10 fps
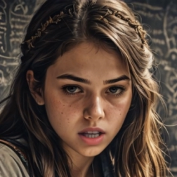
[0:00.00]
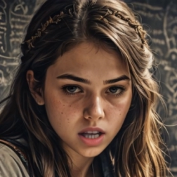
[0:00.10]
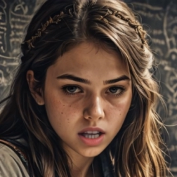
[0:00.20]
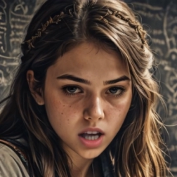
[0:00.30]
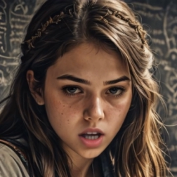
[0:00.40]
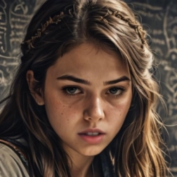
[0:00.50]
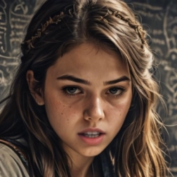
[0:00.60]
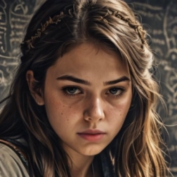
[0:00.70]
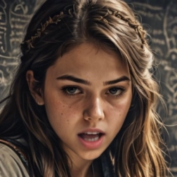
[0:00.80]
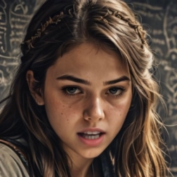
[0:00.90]
She also
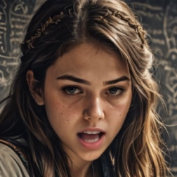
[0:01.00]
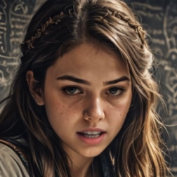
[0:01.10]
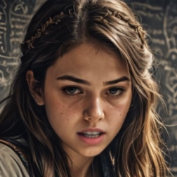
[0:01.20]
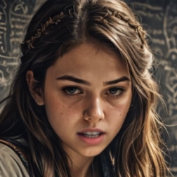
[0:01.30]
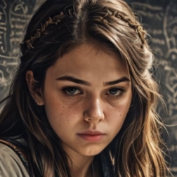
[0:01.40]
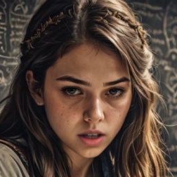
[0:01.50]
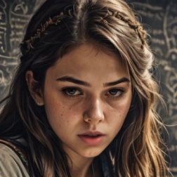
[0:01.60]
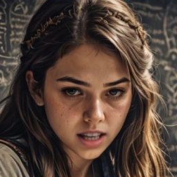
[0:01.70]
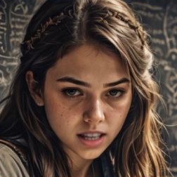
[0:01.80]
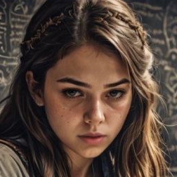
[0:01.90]
did my lashes and my
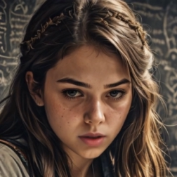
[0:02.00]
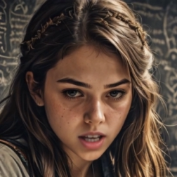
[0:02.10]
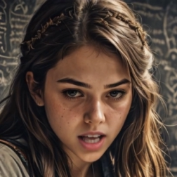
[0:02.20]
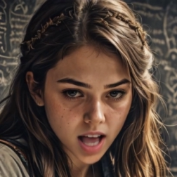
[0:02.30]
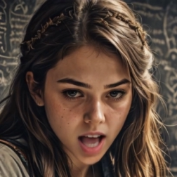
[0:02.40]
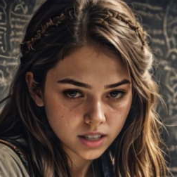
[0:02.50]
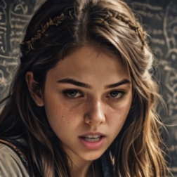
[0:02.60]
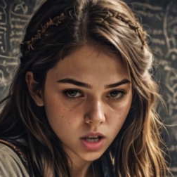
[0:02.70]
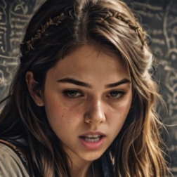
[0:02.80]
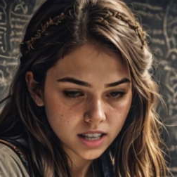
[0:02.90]
makeup. I
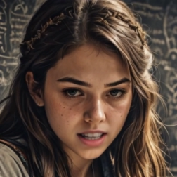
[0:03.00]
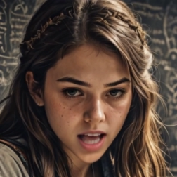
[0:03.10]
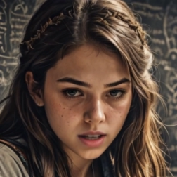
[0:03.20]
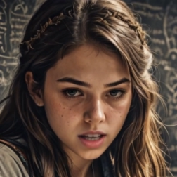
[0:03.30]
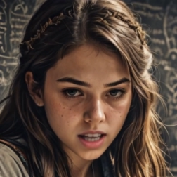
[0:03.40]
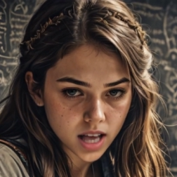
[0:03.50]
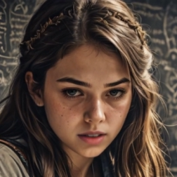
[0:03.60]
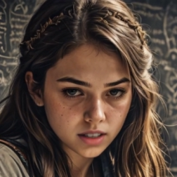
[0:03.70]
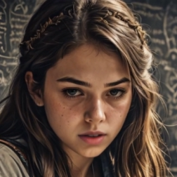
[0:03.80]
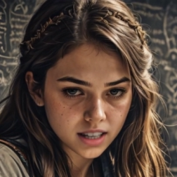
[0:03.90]
totally think I'm in love
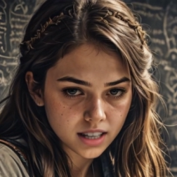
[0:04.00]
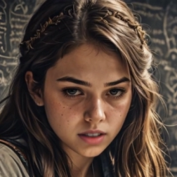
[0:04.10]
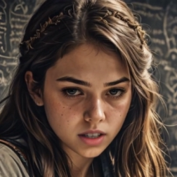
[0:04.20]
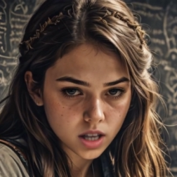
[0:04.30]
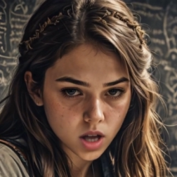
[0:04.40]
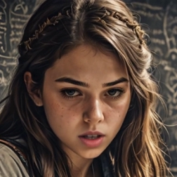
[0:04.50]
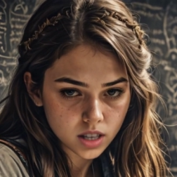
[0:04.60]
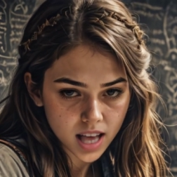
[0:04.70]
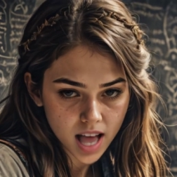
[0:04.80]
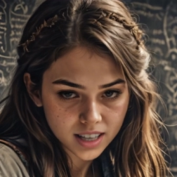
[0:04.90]
with myself all over
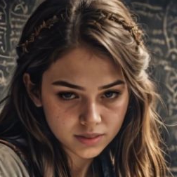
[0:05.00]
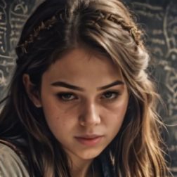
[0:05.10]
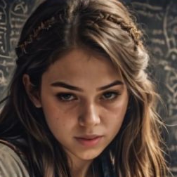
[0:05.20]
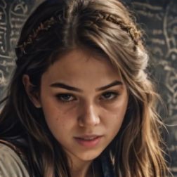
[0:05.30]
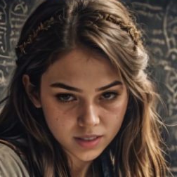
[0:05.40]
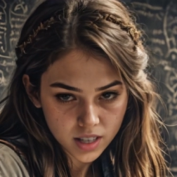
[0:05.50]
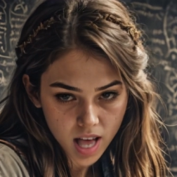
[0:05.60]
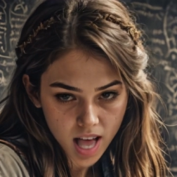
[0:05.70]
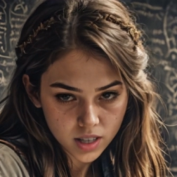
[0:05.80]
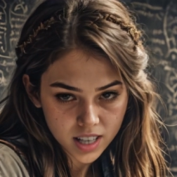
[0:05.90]
again.
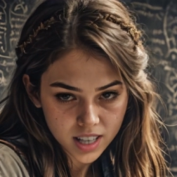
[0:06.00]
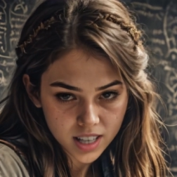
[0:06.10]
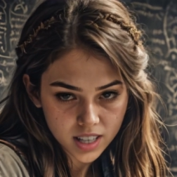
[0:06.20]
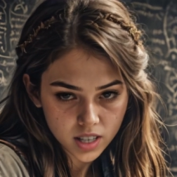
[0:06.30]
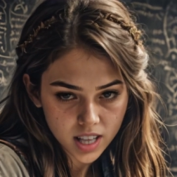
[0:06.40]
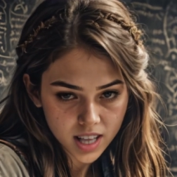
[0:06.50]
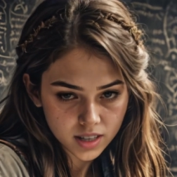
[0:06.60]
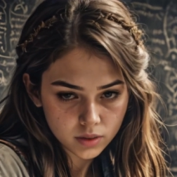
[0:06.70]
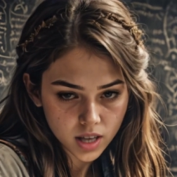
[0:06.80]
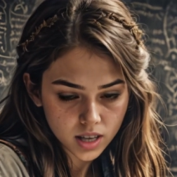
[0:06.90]
I was literally in
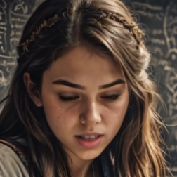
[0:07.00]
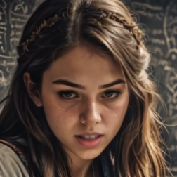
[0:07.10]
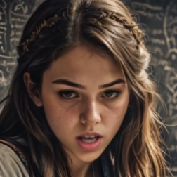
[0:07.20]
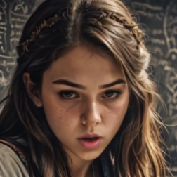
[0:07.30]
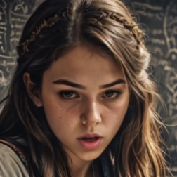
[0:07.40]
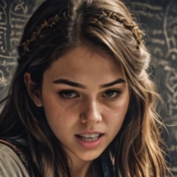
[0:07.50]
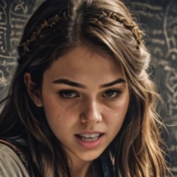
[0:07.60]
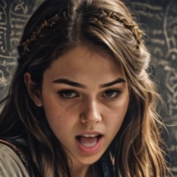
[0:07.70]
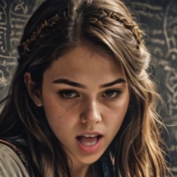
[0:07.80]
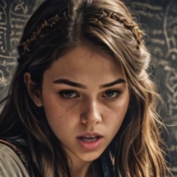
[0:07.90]
the mirror for almost
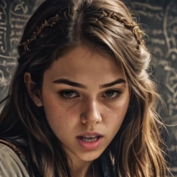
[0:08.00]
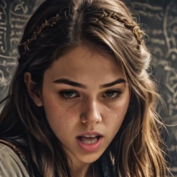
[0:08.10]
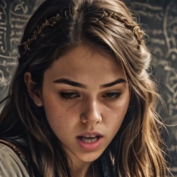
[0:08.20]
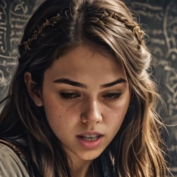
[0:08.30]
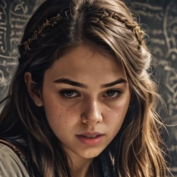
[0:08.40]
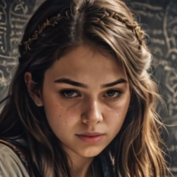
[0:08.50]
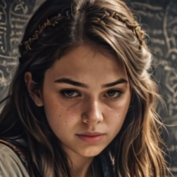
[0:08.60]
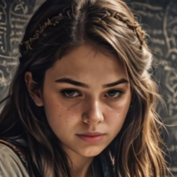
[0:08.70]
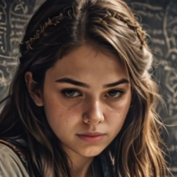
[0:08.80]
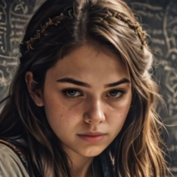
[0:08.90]
an hour, lol.
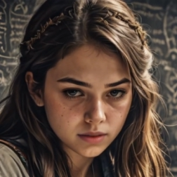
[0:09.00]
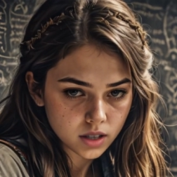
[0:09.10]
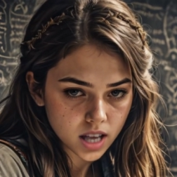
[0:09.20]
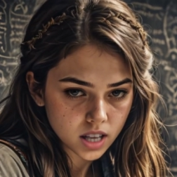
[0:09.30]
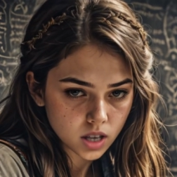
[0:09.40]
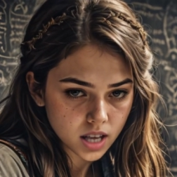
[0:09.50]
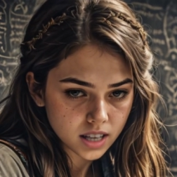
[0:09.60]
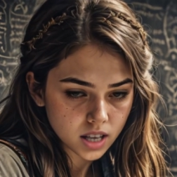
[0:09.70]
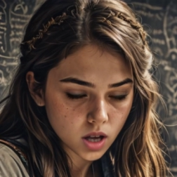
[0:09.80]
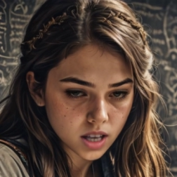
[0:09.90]
She wants
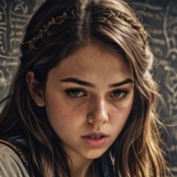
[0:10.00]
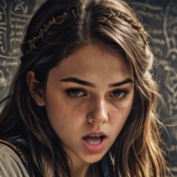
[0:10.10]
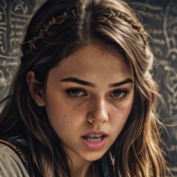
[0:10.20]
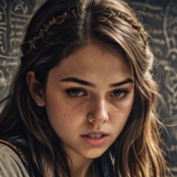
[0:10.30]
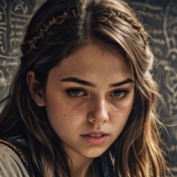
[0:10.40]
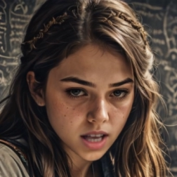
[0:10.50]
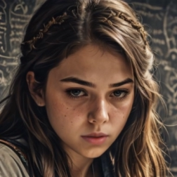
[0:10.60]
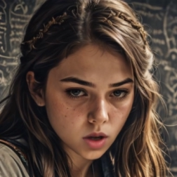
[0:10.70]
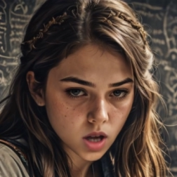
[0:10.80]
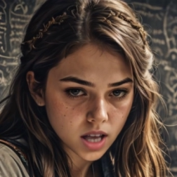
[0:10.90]
to go to the mall to
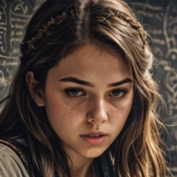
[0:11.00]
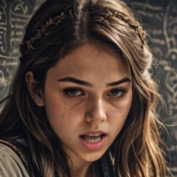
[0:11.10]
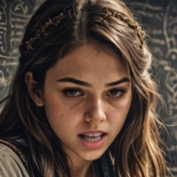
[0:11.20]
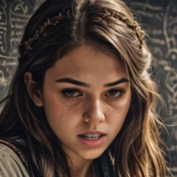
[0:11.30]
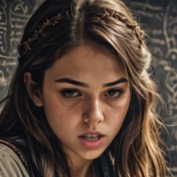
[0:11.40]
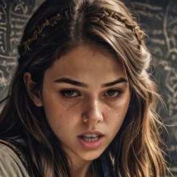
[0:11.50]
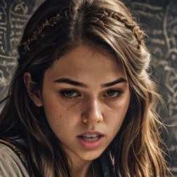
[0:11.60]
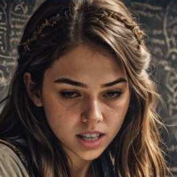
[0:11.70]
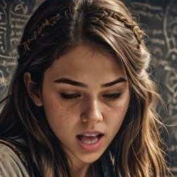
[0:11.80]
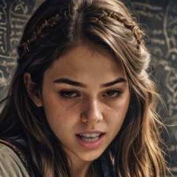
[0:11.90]
find boys, but I told her
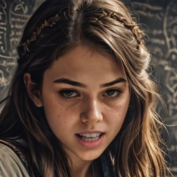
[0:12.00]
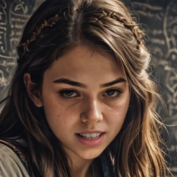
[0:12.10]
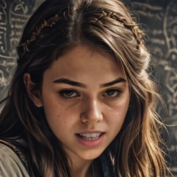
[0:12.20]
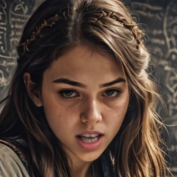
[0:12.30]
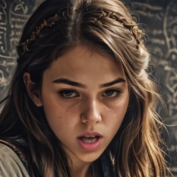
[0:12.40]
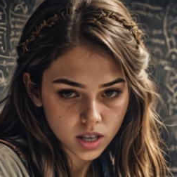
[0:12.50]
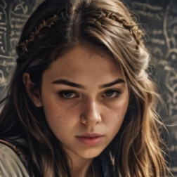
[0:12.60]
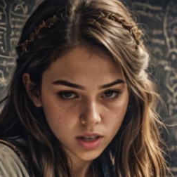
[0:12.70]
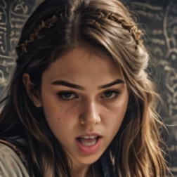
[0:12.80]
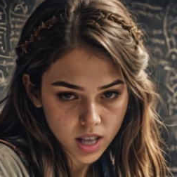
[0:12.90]
Jaden is the only
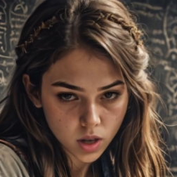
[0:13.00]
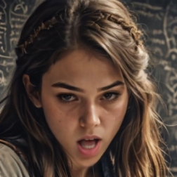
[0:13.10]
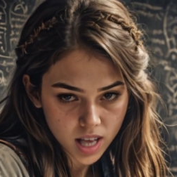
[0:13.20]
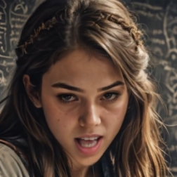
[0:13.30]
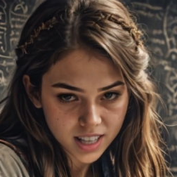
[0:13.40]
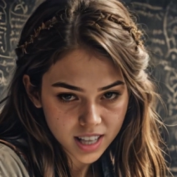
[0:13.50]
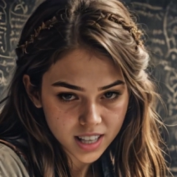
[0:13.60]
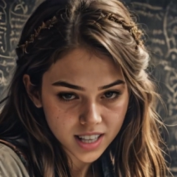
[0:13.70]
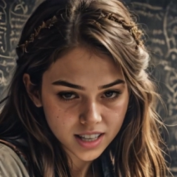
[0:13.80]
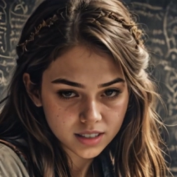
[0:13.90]
boy I want and
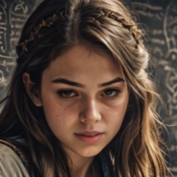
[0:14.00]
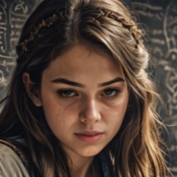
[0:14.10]
need.